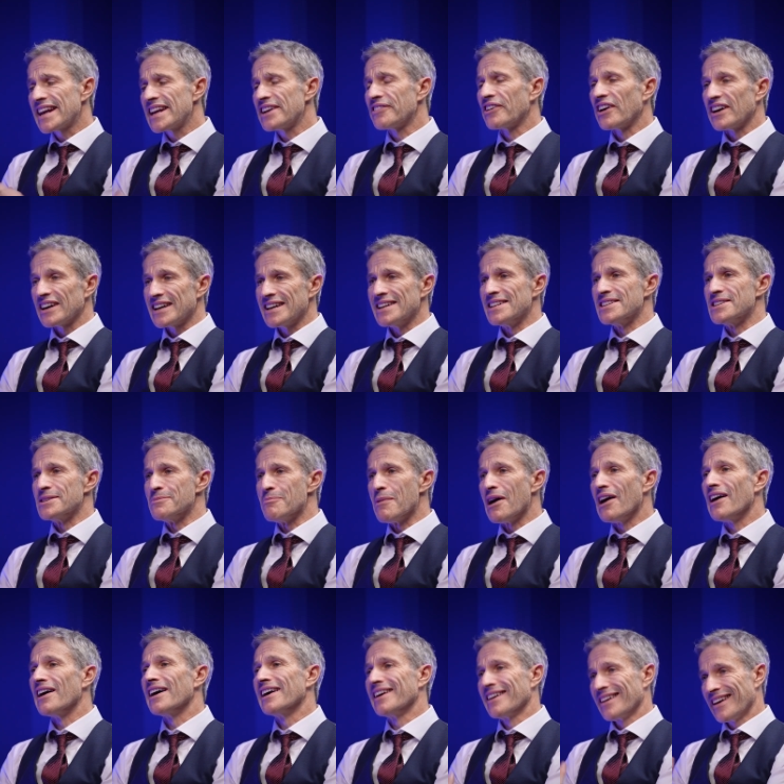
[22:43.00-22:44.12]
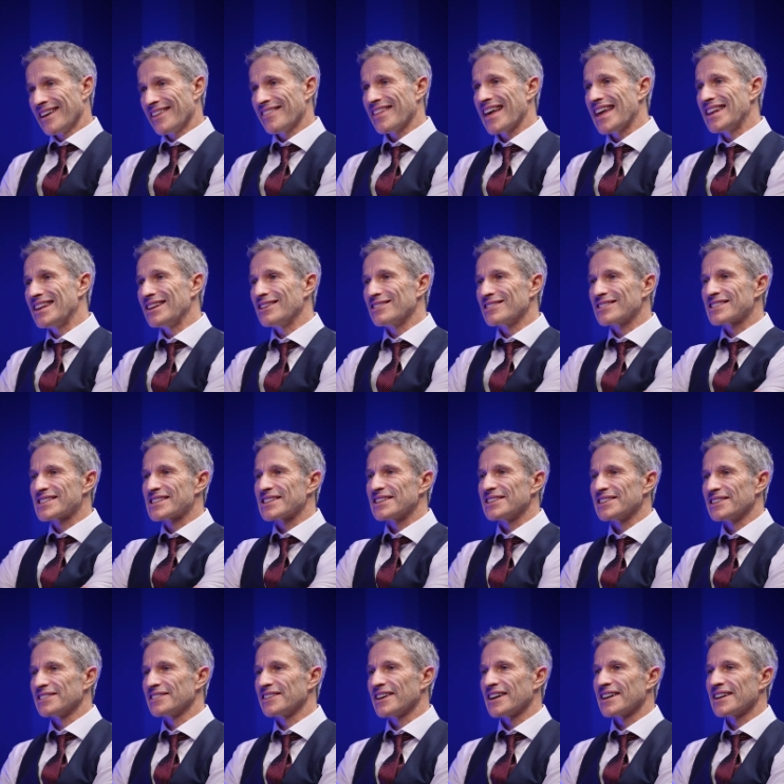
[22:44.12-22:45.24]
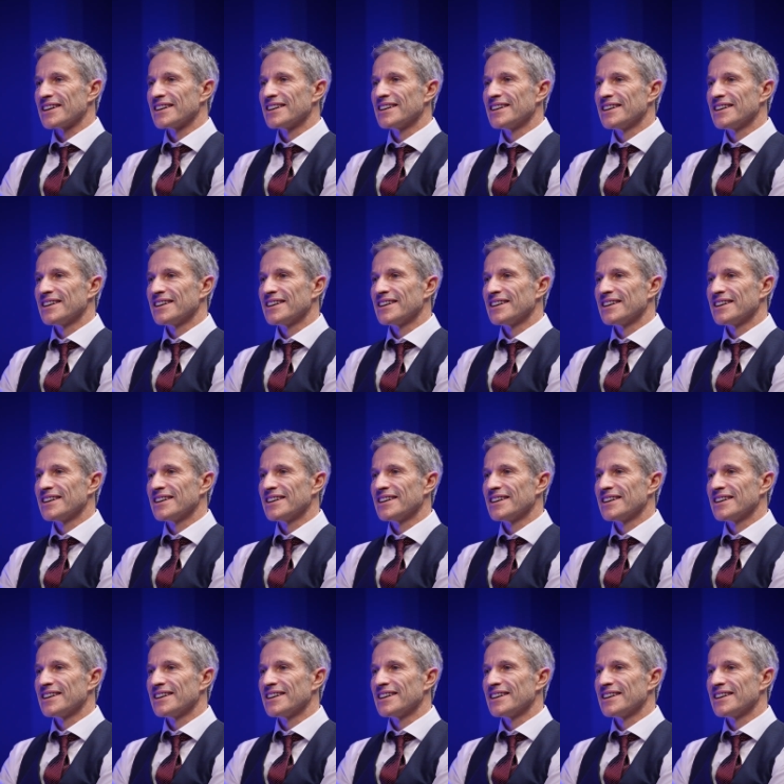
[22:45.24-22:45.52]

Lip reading: get it right in Dubai, and then look to